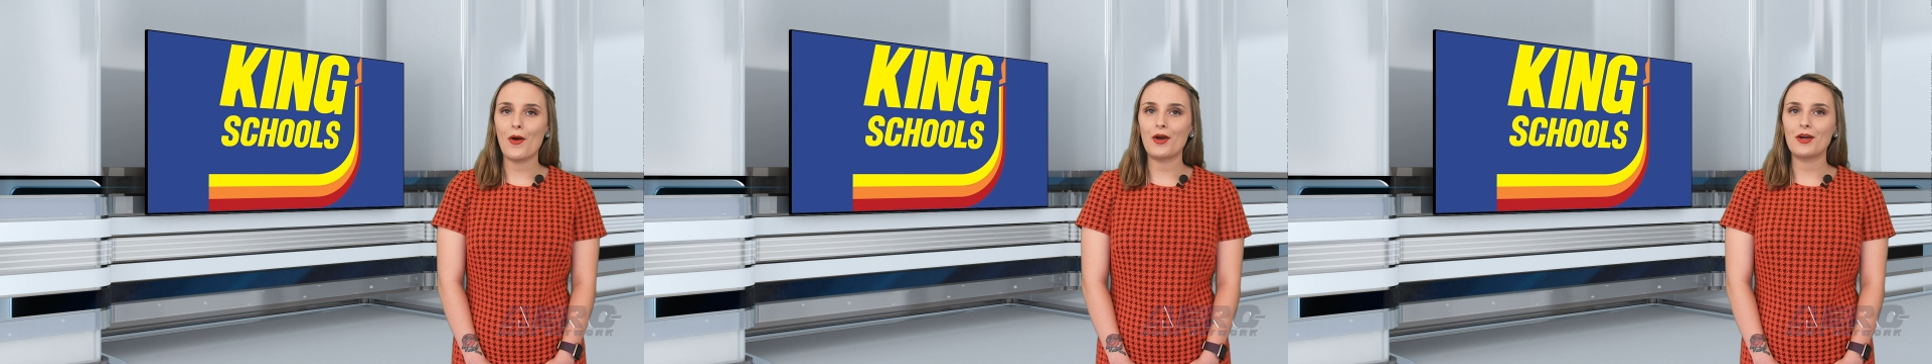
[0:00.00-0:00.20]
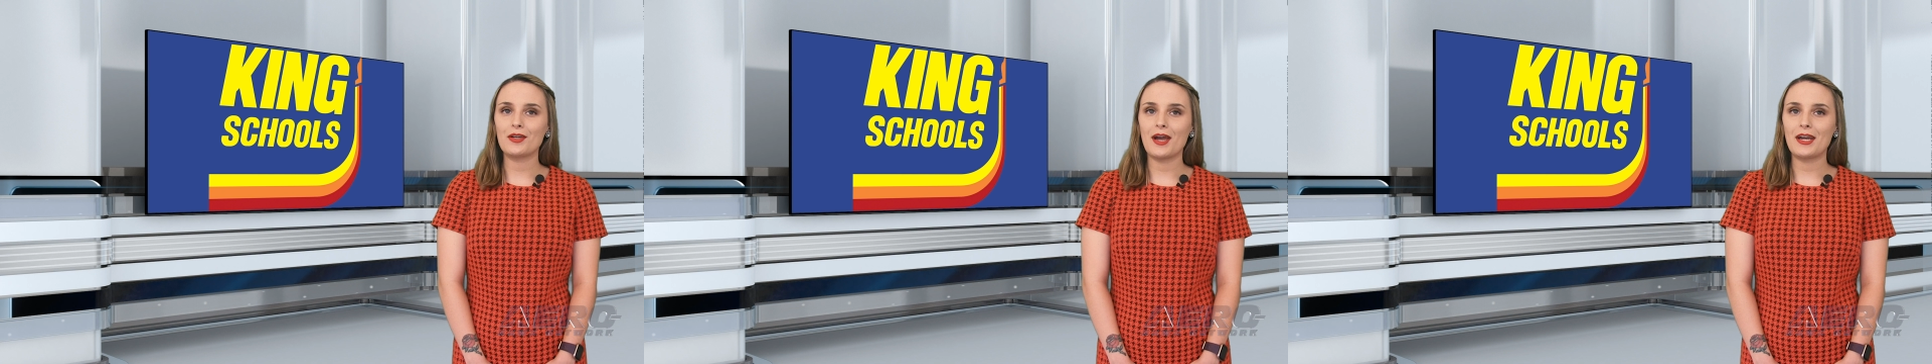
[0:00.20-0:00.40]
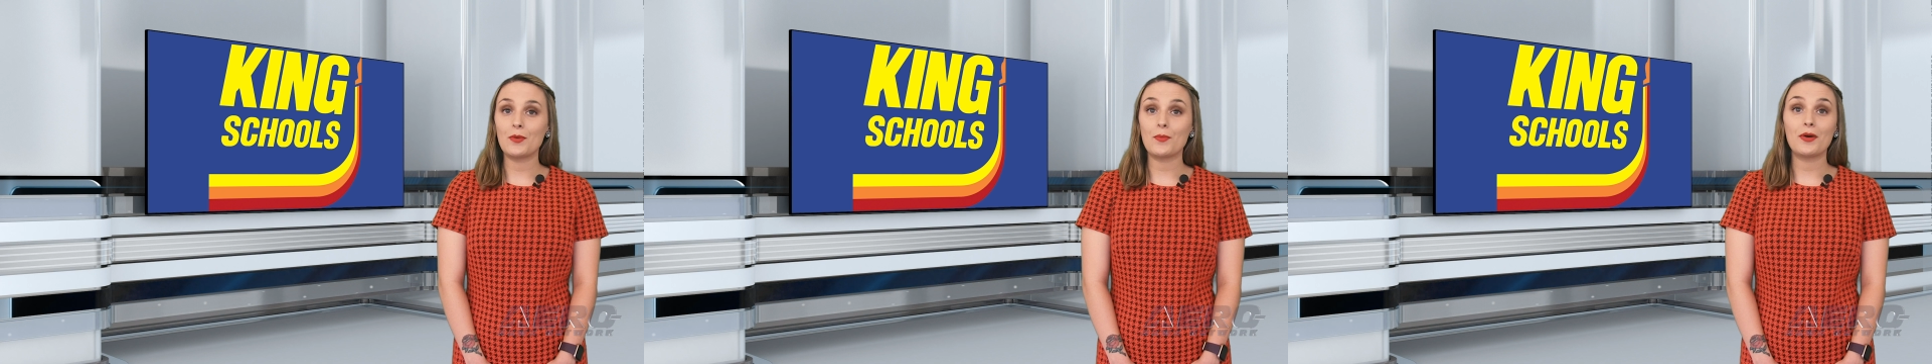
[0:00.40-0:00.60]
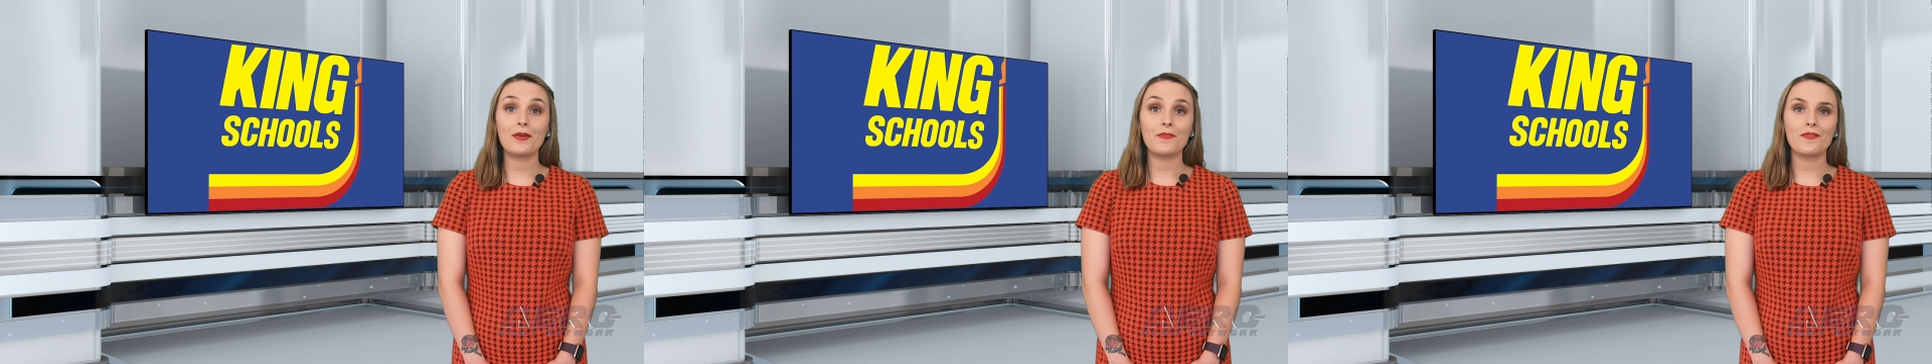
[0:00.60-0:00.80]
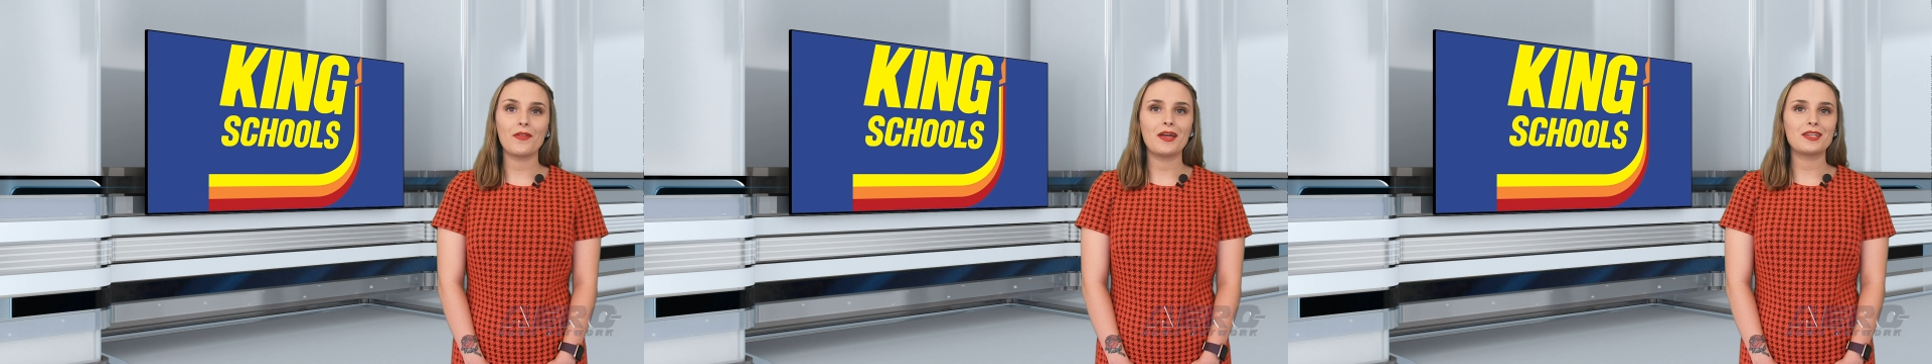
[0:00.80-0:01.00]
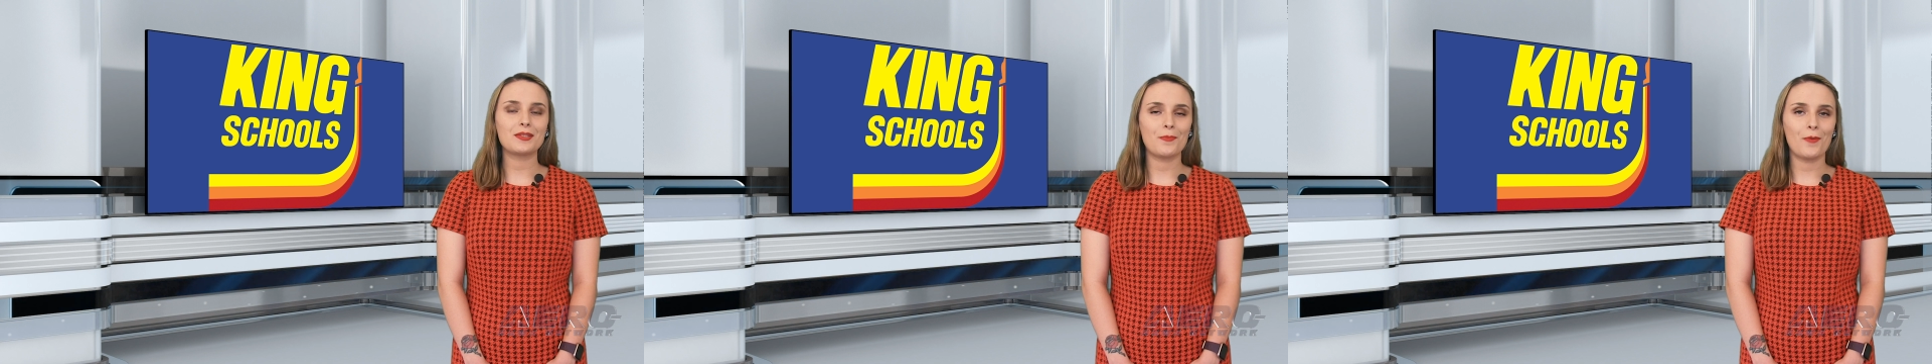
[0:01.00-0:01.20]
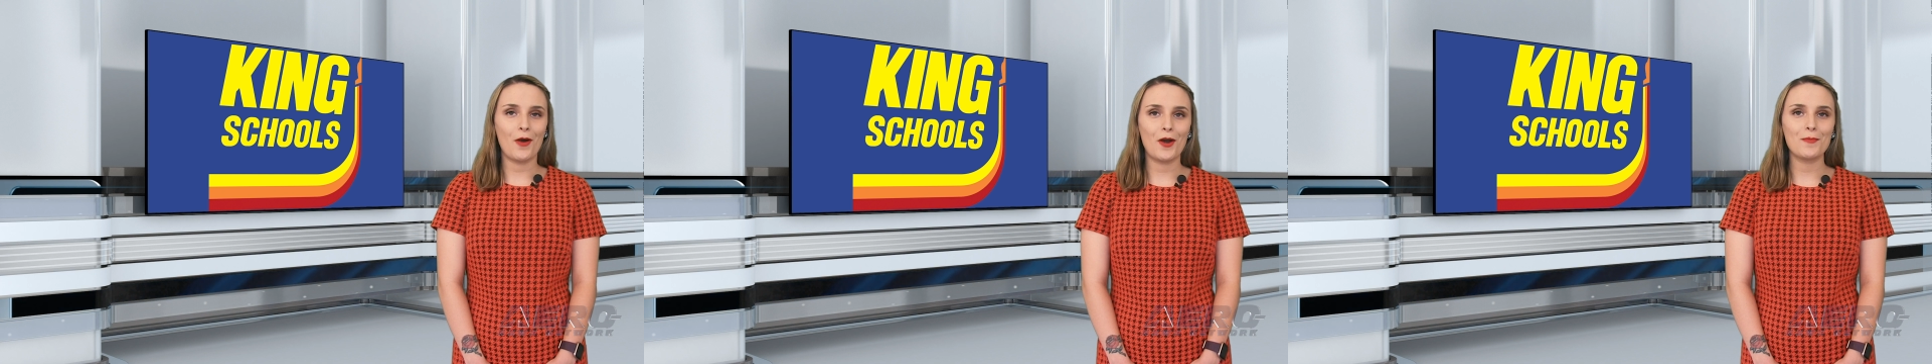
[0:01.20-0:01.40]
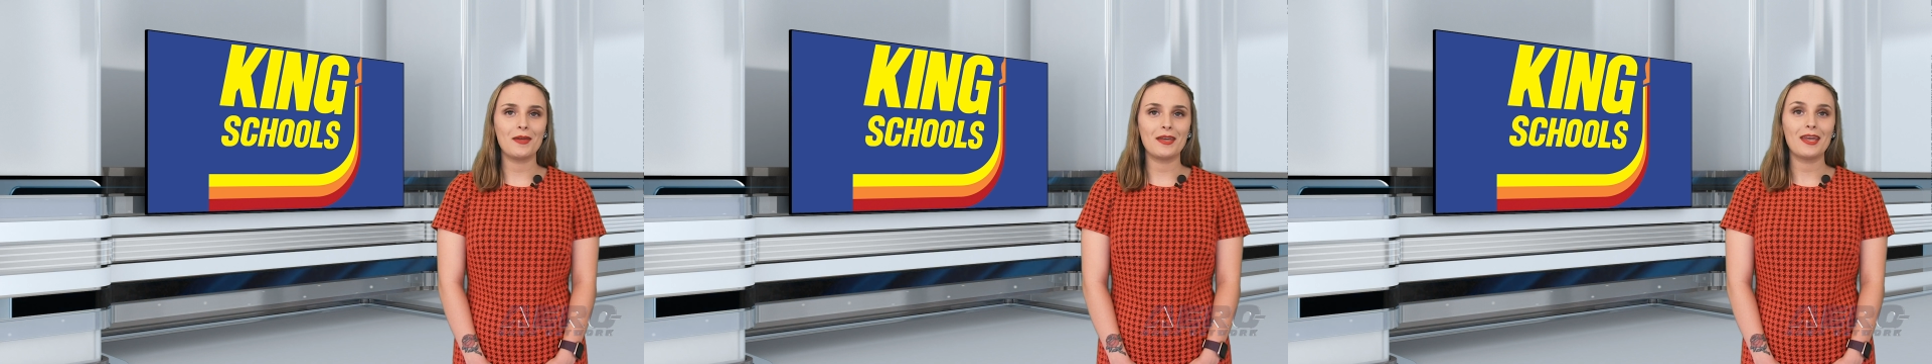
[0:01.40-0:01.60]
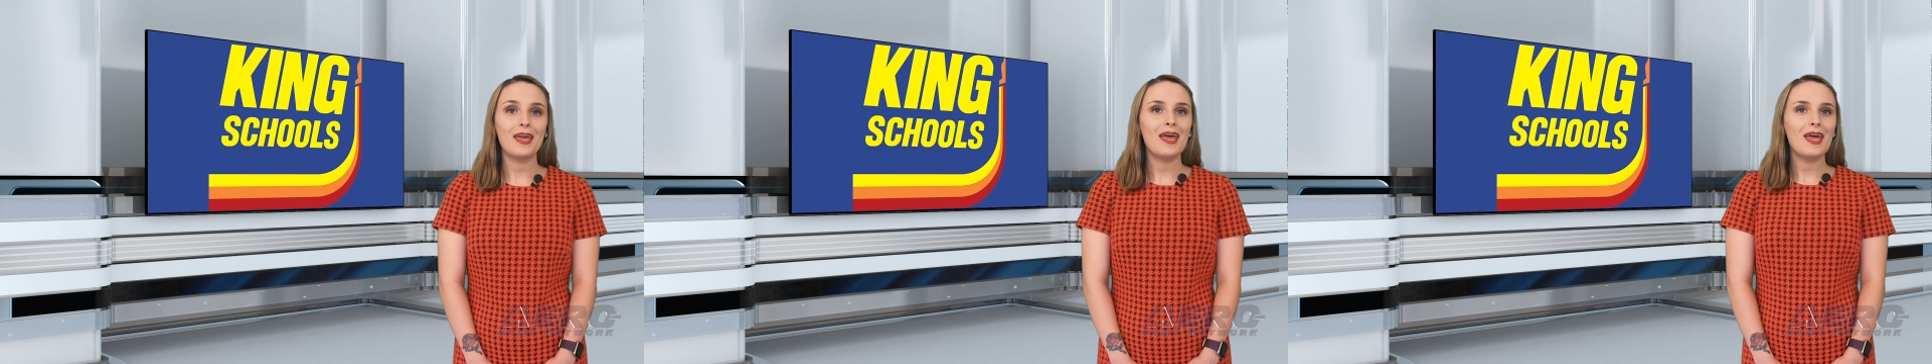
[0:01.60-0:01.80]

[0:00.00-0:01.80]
Part 91 flight department